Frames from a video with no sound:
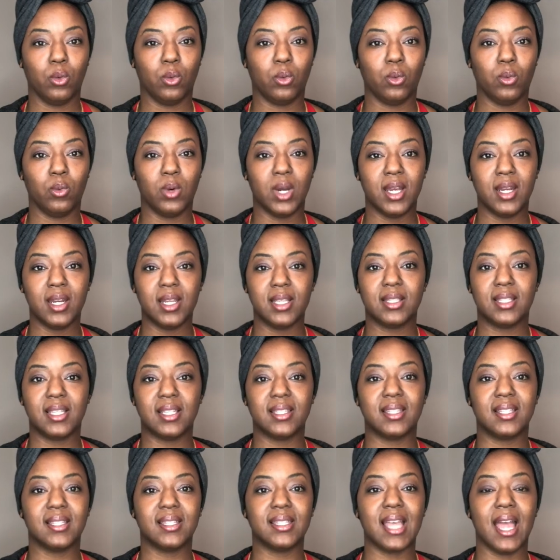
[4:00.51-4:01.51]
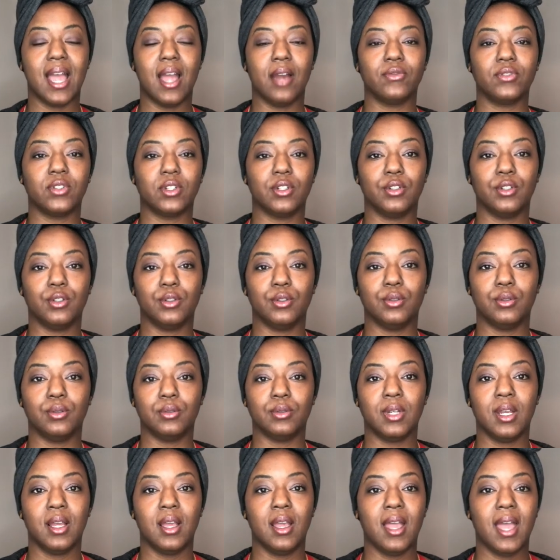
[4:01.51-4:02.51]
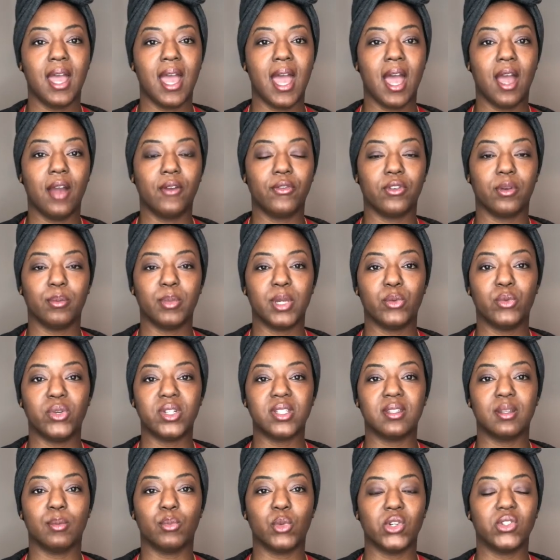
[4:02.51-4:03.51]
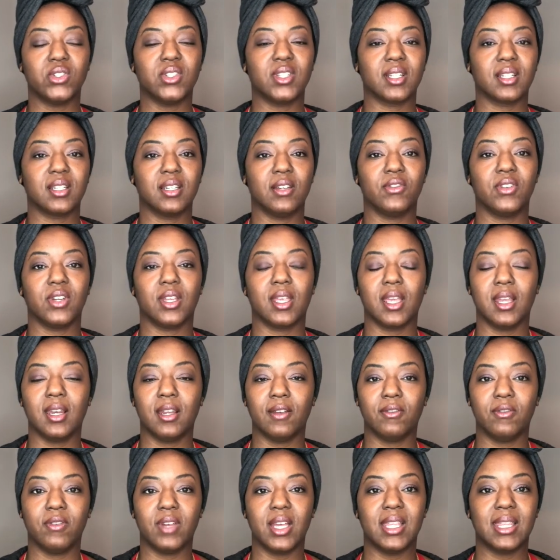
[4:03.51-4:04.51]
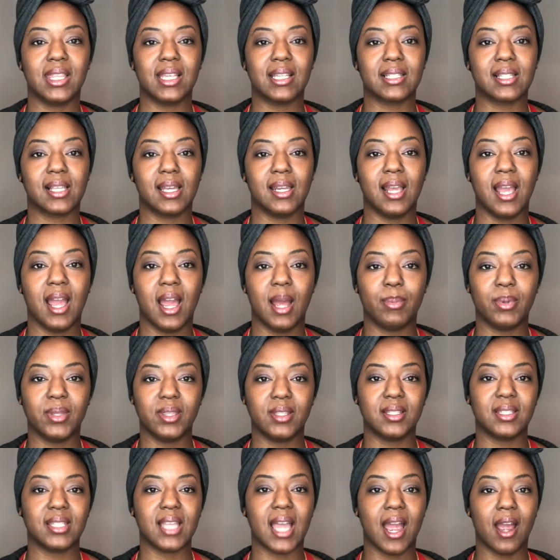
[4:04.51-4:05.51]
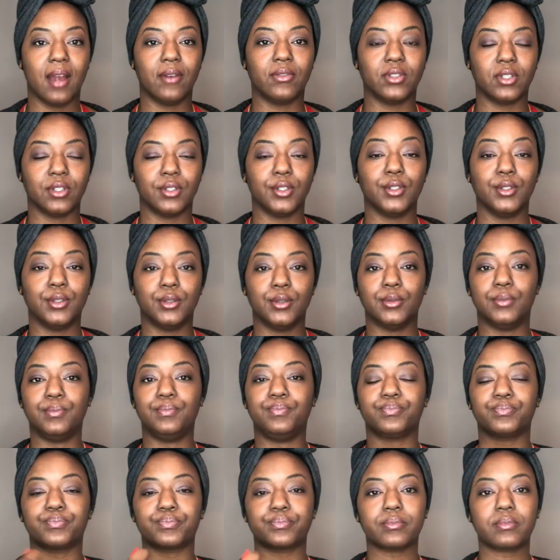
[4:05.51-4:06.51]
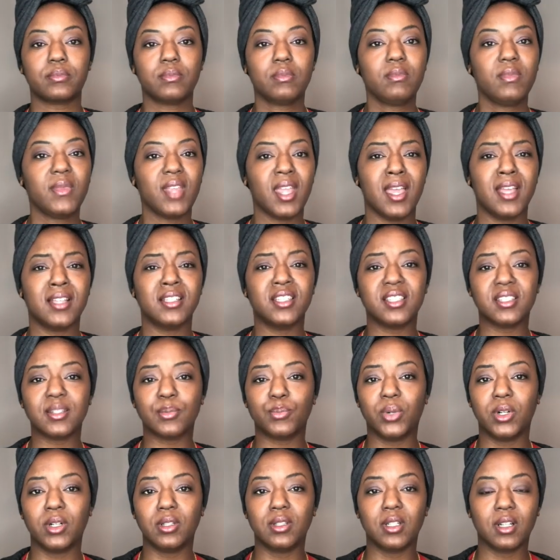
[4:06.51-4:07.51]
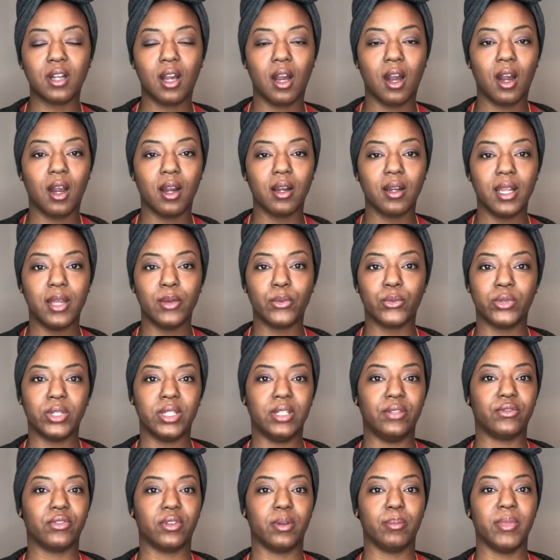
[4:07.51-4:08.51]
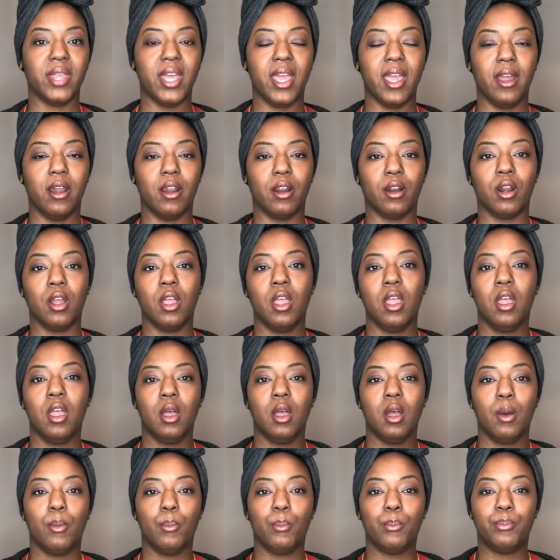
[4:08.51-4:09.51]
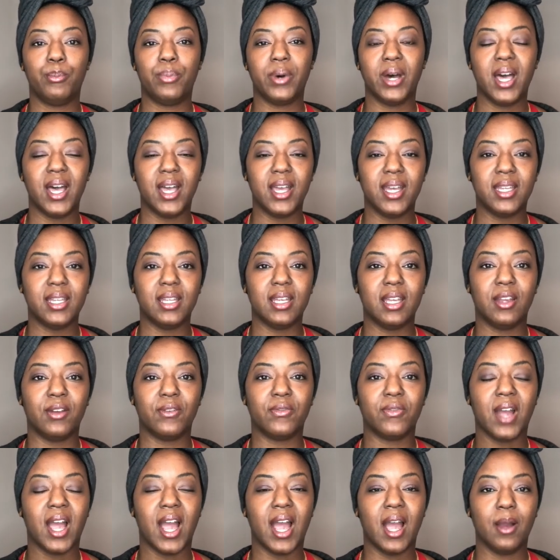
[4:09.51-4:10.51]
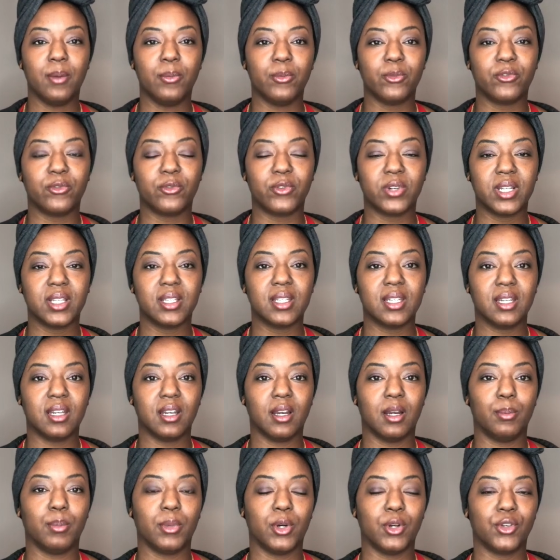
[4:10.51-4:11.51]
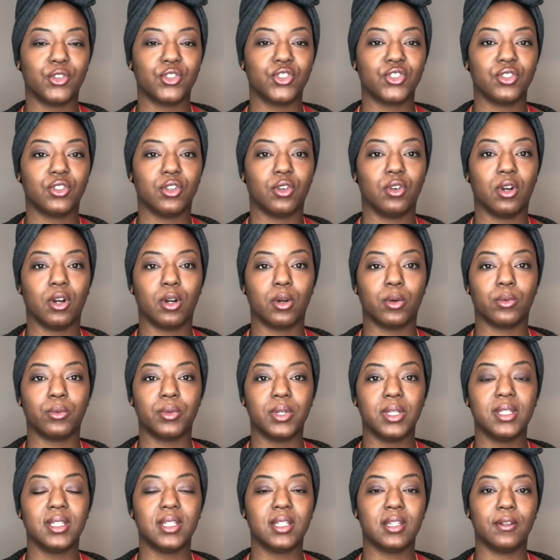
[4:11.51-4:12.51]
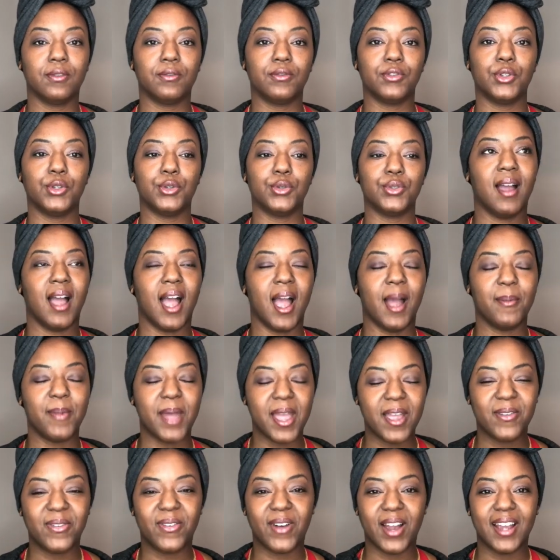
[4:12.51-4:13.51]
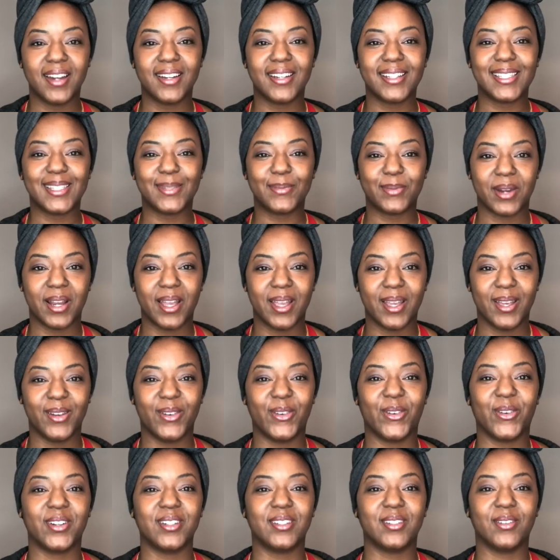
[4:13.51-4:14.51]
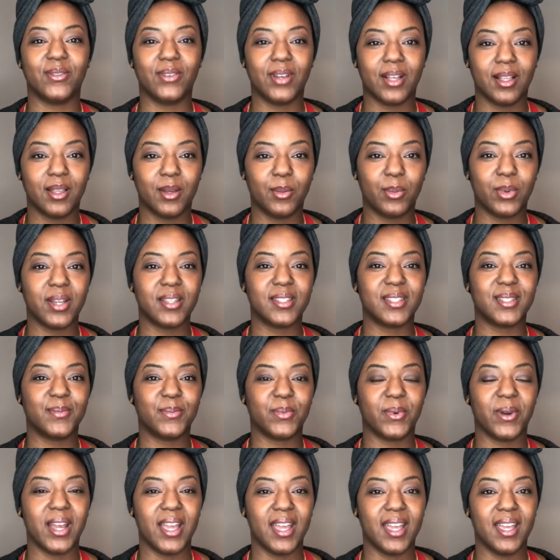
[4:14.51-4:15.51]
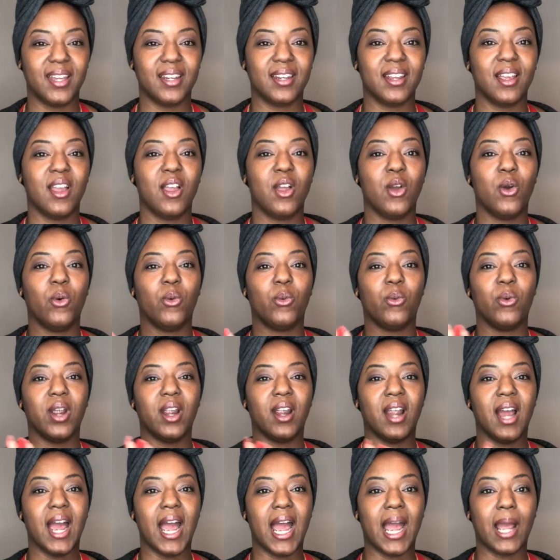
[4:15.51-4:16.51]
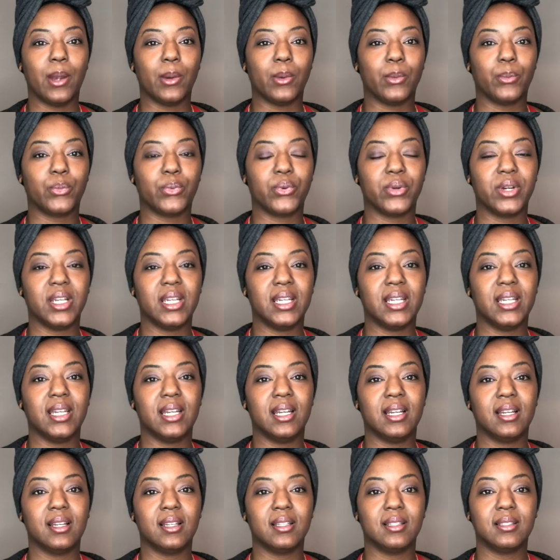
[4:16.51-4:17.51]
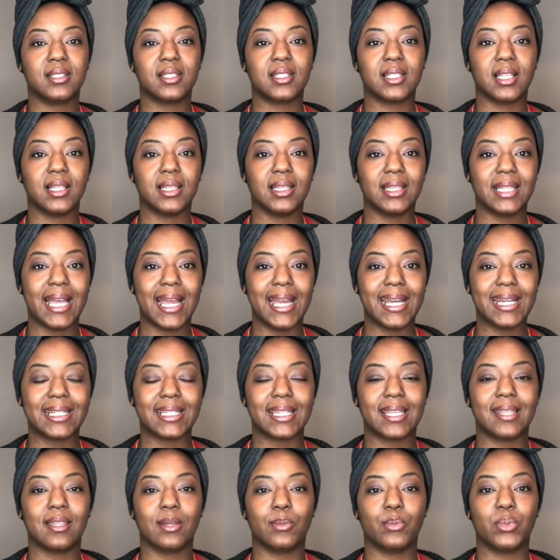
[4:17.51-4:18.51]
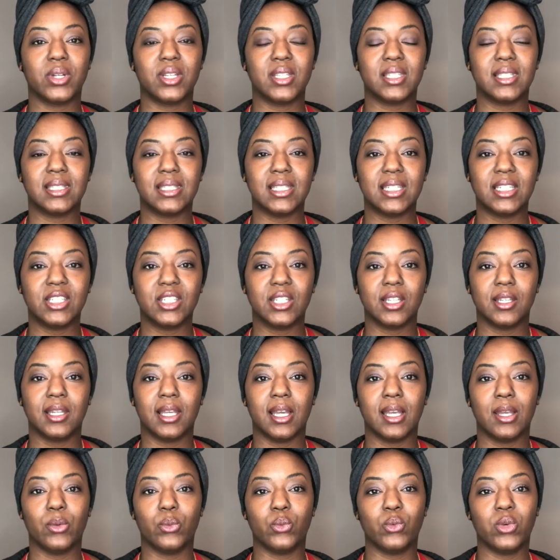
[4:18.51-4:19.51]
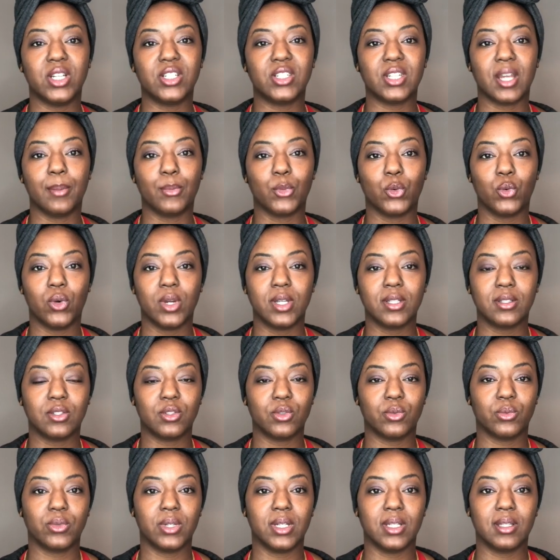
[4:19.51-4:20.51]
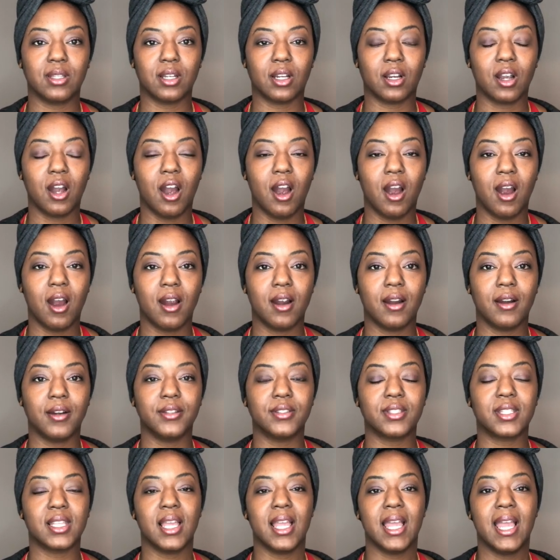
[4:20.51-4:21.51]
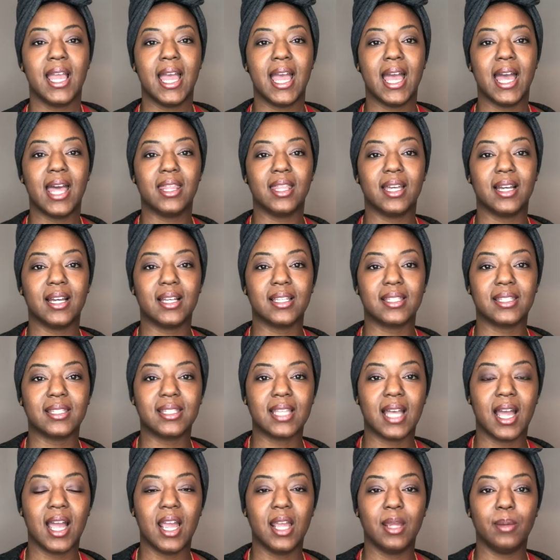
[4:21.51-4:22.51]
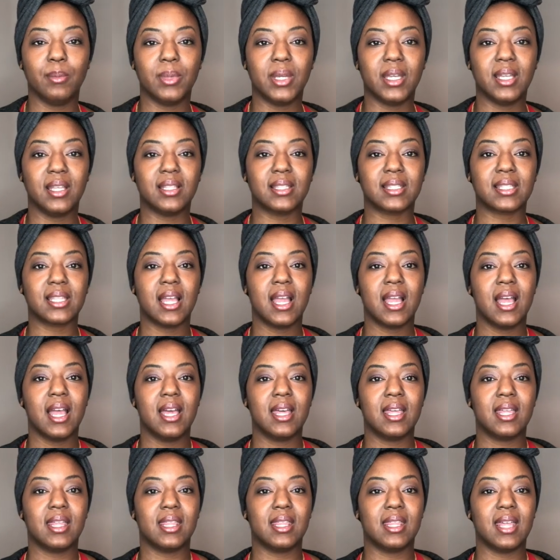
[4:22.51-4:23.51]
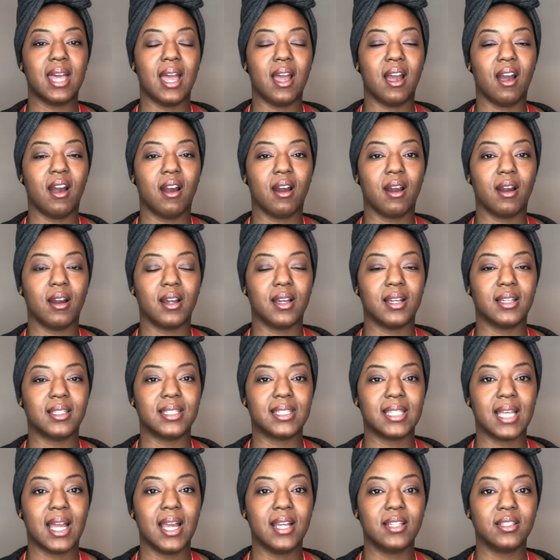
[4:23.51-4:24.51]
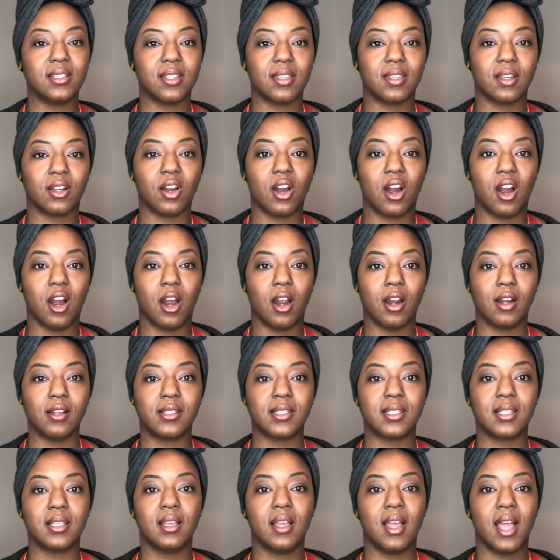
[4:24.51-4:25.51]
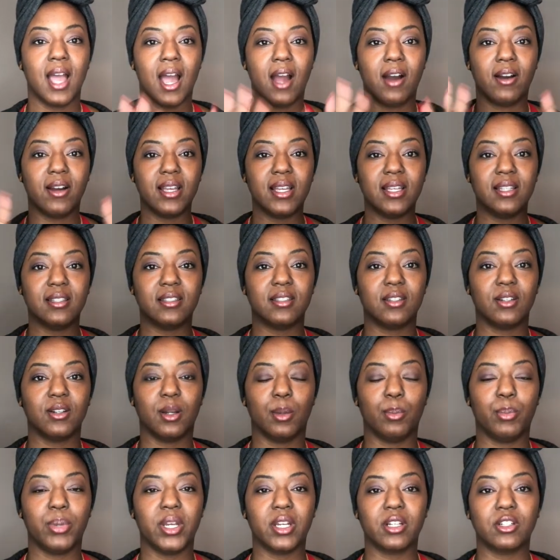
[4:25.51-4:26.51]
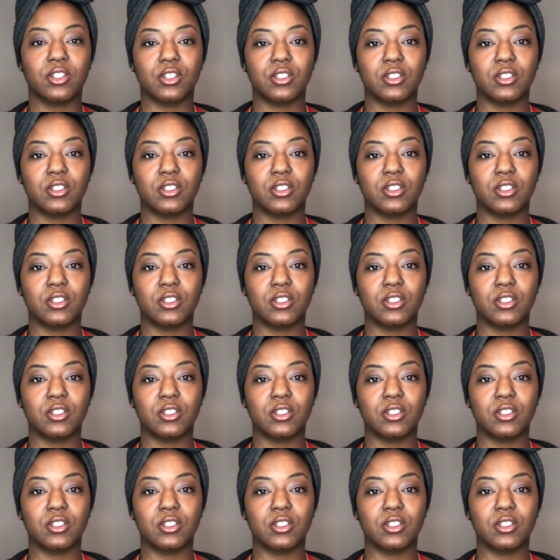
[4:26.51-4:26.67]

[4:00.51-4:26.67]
what does this afternoon have for me? What's the most significant event that's gonna happen this afternoon? And just pull a card and read from there but if I'm really emotional or really confused, I may find a spread or develop a spread where I pre select the position in which I'm going to read the cards and the assignments that are assigned to the cards. I'll insert a picture